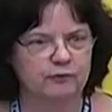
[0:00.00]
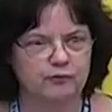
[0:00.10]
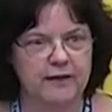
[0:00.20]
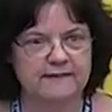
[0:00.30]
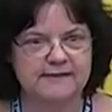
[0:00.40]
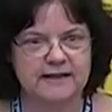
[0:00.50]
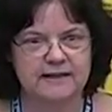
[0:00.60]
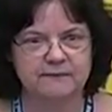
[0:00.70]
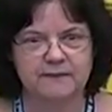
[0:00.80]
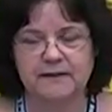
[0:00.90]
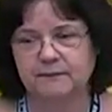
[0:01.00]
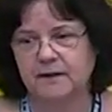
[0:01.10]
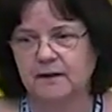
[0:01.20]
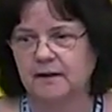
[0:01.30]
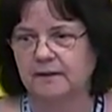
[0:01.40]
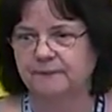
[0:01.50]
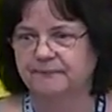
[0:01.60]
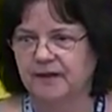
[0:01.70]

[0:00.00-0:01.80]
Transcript: those red-skinned peop uh,